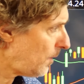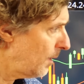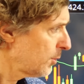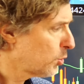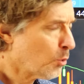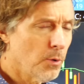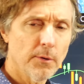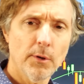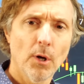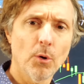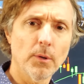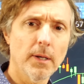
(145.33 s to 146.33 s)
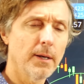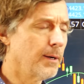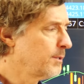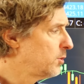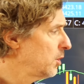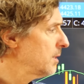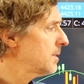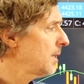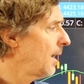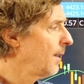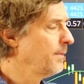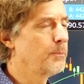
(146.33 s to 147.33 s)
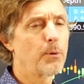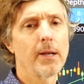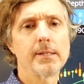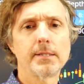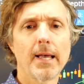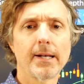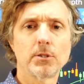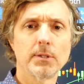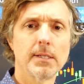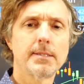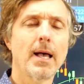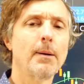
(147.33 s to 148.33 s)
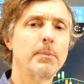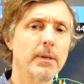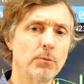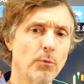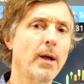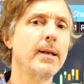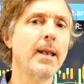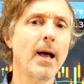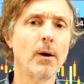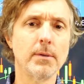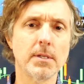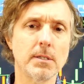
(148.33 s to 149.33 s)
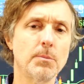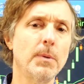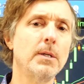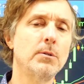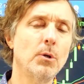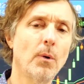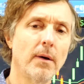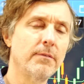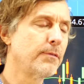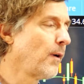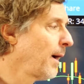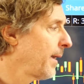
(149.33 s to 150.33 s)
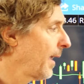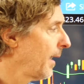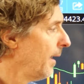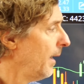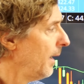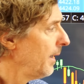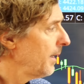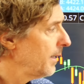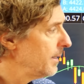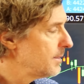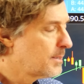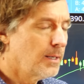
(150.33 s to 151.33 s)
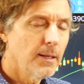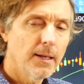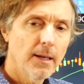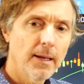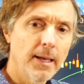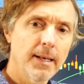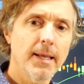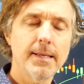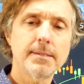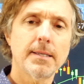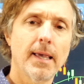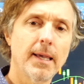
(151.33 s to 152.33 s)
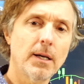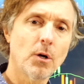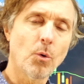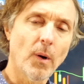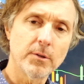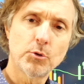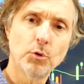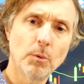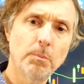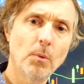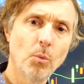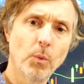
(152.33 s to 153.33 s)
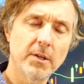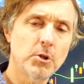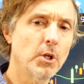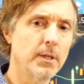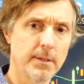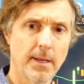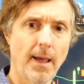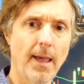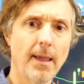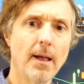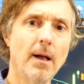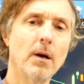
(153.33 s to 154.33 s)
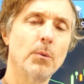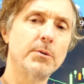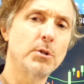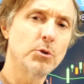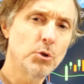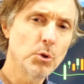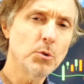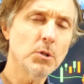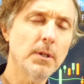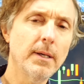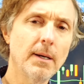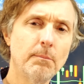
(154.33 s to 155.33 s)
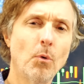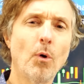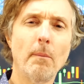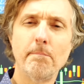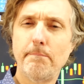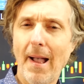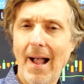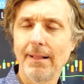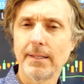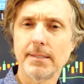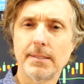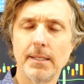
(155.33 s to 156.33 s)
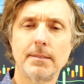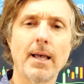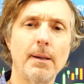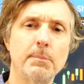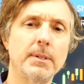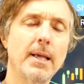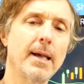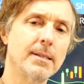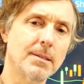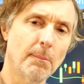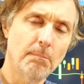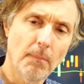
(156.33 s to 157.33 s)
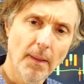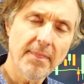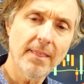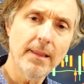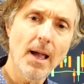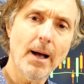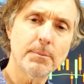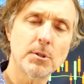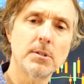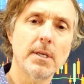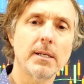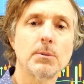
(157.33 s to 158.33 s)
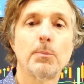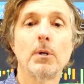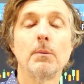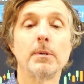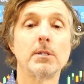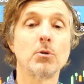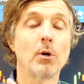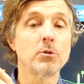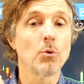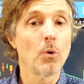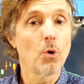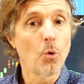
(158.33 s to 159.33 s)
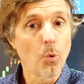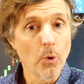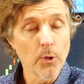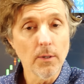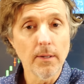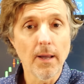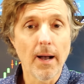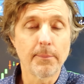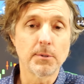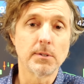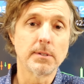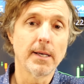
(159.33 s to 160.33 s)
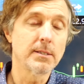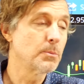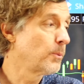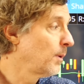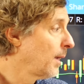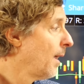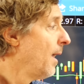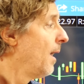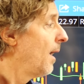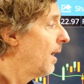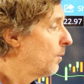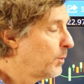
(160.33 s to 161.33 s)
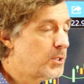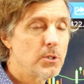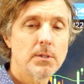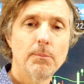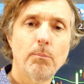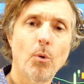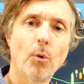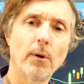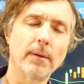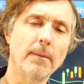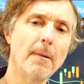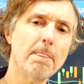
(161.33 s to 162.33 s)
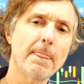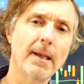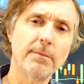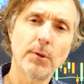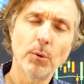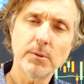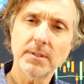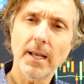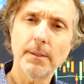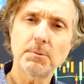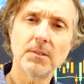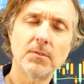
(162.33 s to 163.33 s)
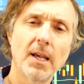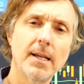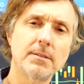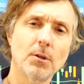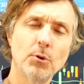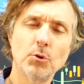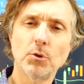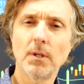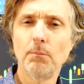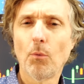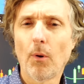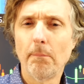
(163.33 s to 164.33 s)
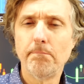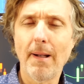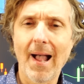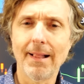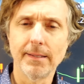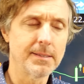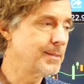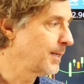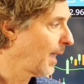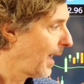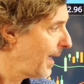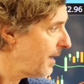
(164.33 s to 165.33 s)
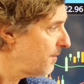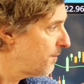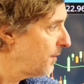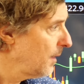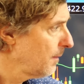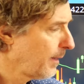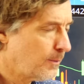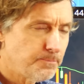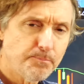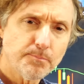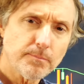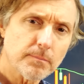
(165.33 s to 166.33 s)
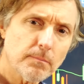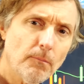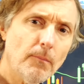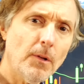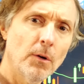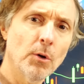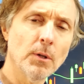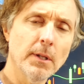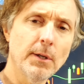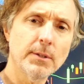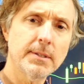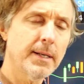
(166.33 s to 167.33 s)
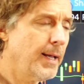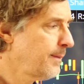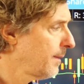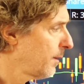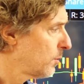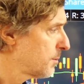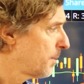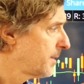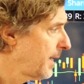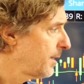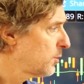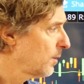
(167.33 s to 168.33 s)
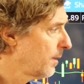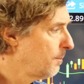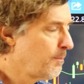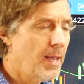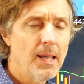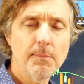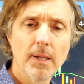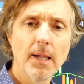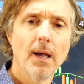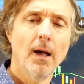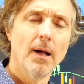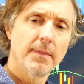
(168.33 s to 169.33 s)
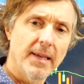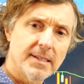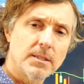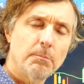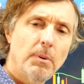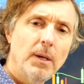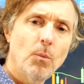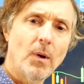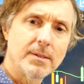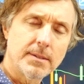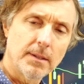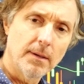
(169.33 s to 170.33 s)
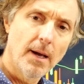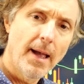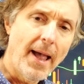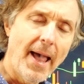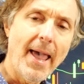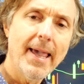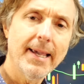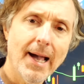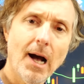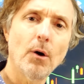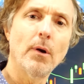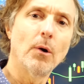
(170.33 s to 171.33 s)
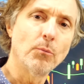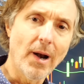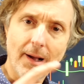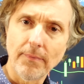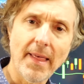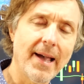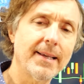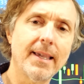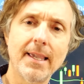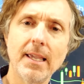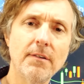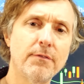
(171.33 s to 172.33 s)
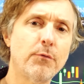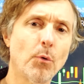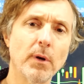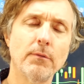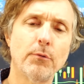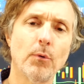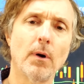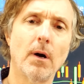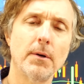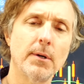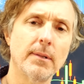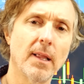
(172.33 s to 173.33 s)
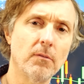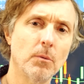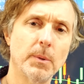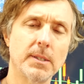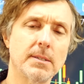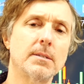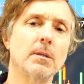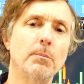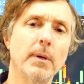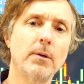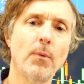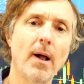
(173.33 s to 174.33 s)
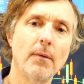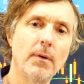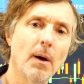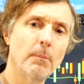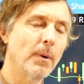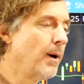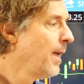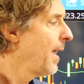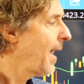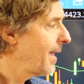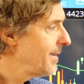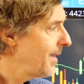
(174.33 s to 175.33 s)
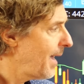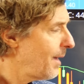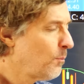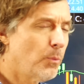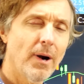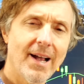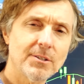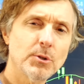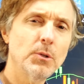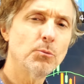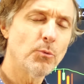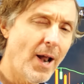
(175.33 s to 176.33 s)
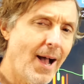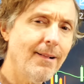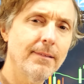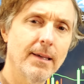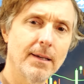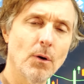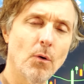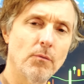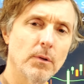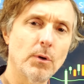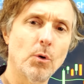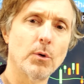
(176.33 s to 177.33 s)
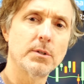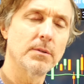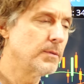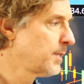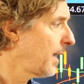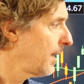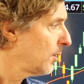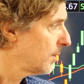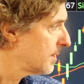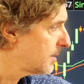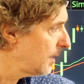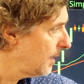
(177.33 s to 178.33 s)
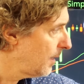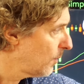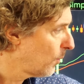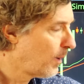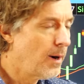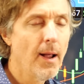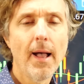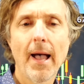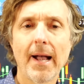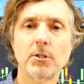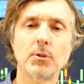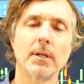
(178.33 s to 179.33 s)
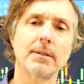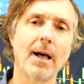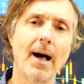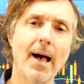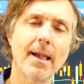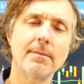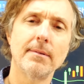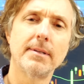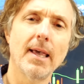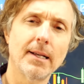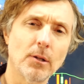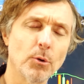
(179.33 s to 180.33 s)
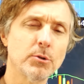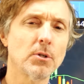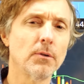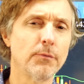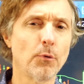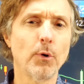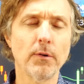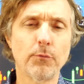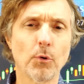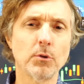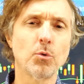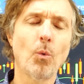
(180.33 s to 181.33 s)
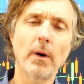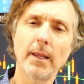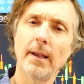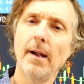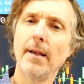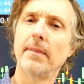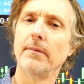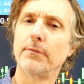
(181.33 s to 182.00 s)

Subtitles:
a short note here just on the price action that's happening right now as I speak to you on Friday. It is a quadruple witching day, which is usually a more balancy type of day. It's a monthly options expiry, but it's also a quarterly options expiry, which is important. And those types of days are usually more balancy. I had a feeling earlier today that there was potential that maybe the S&P wants to hang out around that key 4,400 level because it's a big round number. And yet we're actually rallying over the course of today. You can see here we're actually at the high of the day closer to 4,420 than